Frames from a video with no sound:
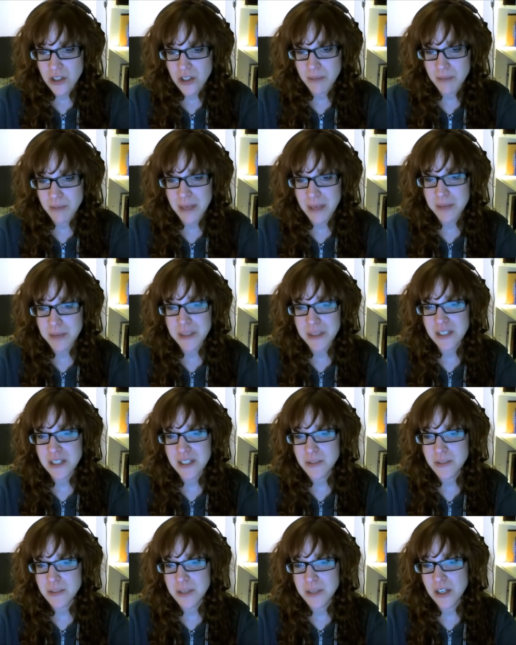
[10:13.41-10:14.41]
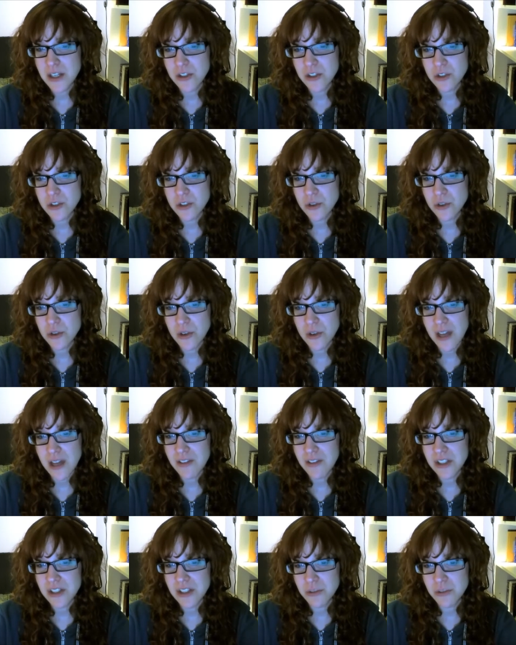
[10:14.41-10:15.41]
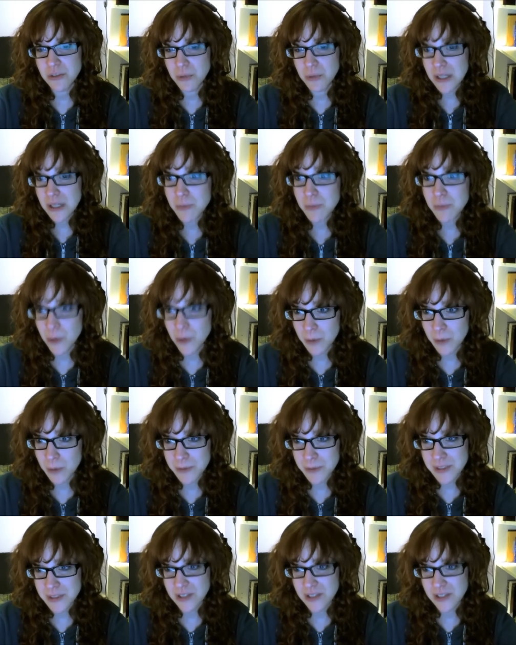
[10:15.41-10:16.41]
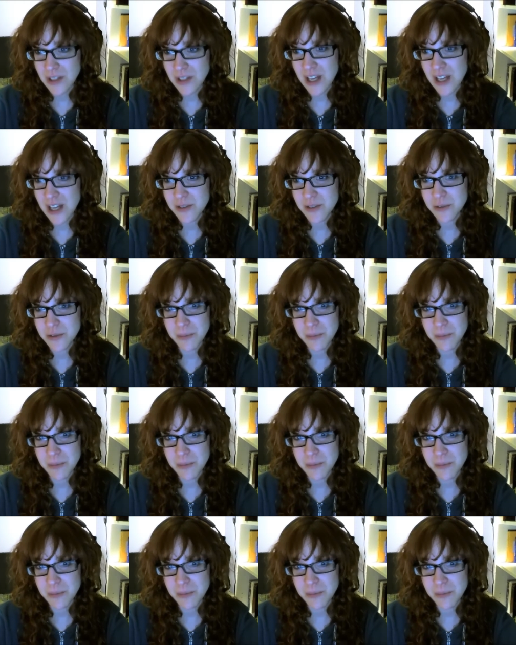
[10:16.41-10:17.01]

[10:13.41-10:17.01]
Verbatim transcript: Maybe it's because you don't have any real problems in your life.